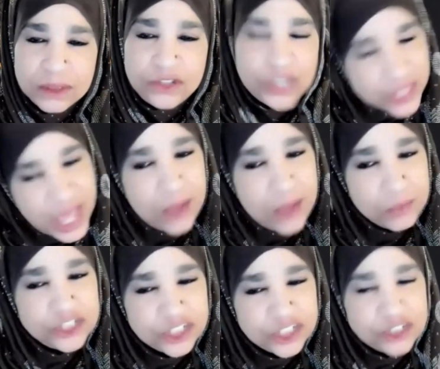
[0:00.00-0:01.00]
to that
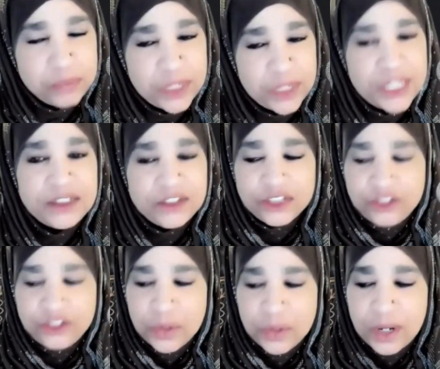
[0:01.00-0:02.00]
which is pleasing
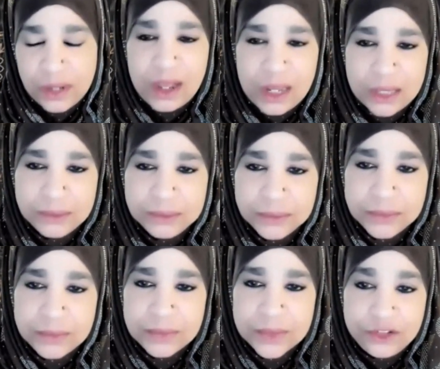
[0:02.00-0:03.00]
to Allah,
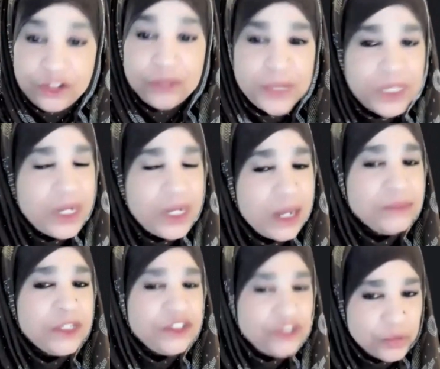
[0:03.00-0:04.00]
to
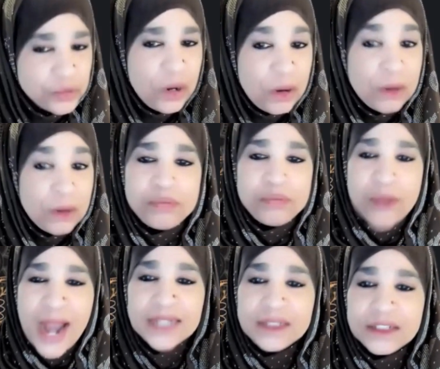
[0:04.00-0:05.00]
become the strong
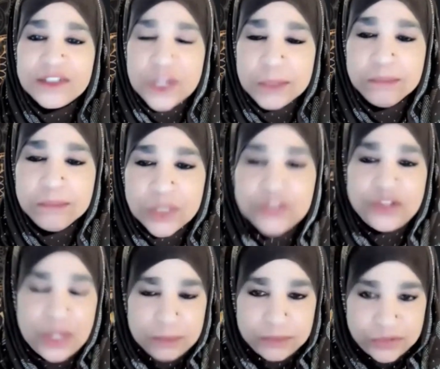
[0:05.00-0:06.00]
practicing
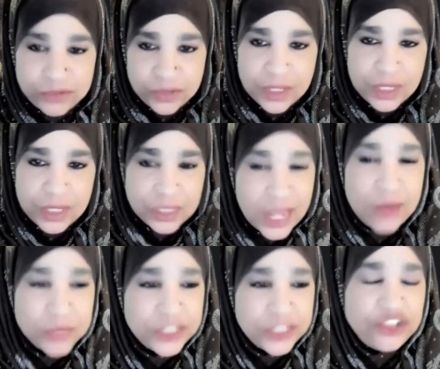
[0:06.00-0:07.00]
Muslims
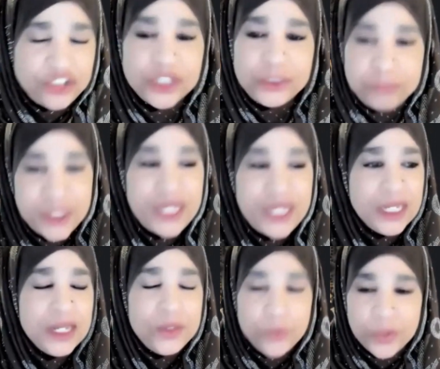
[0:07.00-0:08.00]
that we should
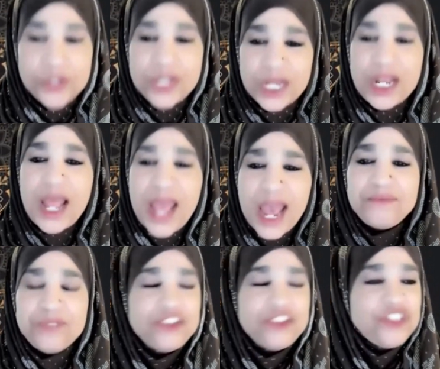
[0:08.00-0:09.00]
be, we're going to
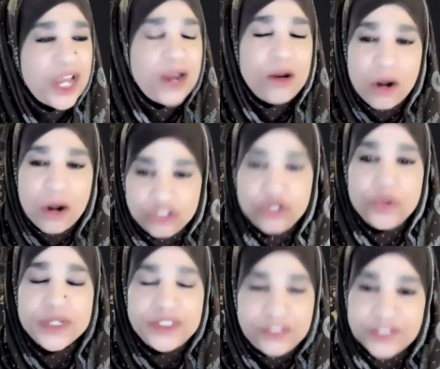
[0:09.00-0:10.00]
have to check our
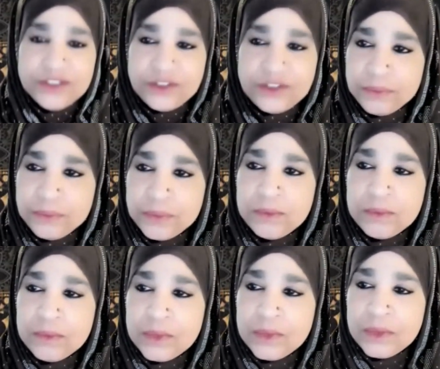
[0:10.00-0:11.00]
choices,
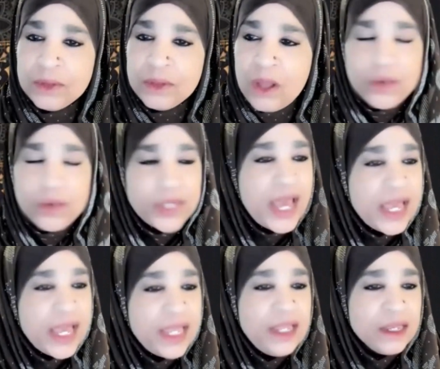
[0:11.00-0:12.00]

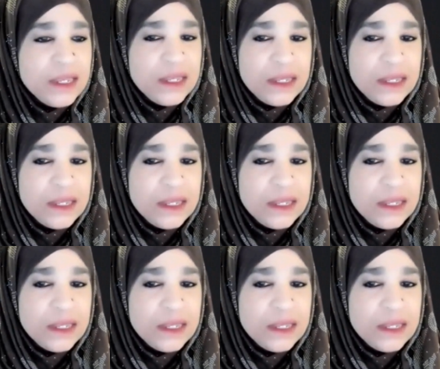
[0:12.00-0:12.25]
okay?